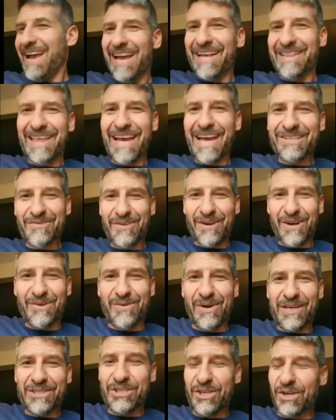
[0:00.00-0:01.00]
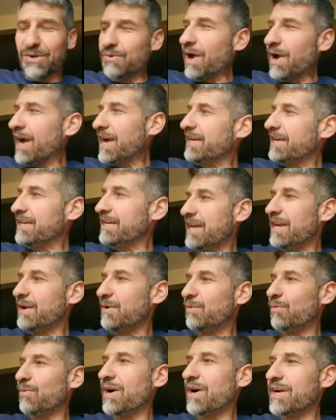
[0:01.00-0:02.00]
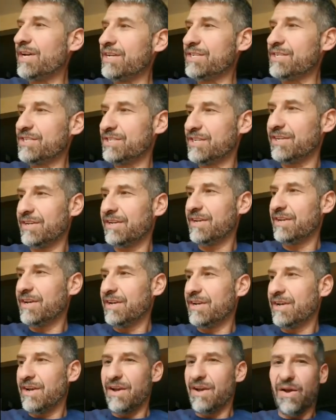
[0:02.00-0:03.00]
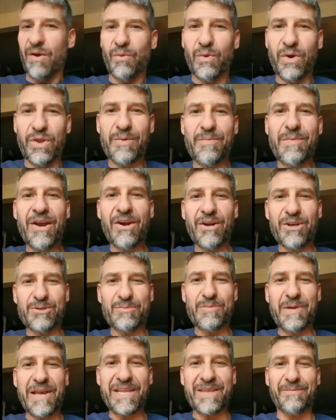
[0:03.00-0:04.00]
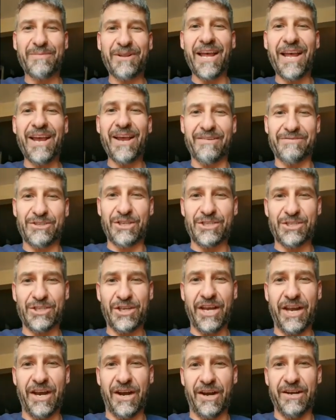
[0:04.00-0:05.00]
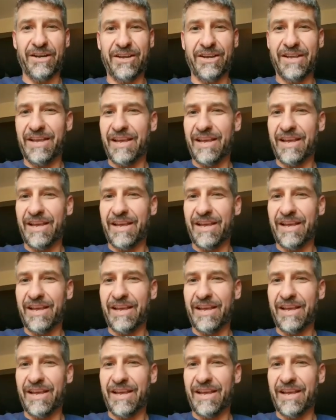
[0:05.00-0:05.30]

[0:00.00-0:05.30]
And thanks for your question, Ryan. It was, will the Mariners make the playoffs this year?